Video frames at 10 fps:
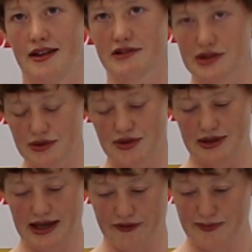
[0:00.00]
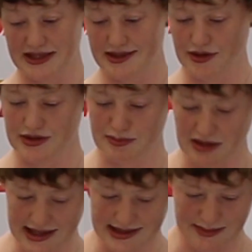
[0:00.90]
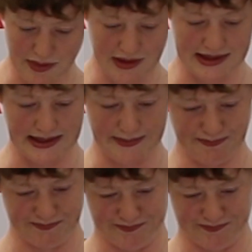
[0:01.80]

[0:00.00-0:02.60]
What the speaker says: There is also the government's no surprises policy.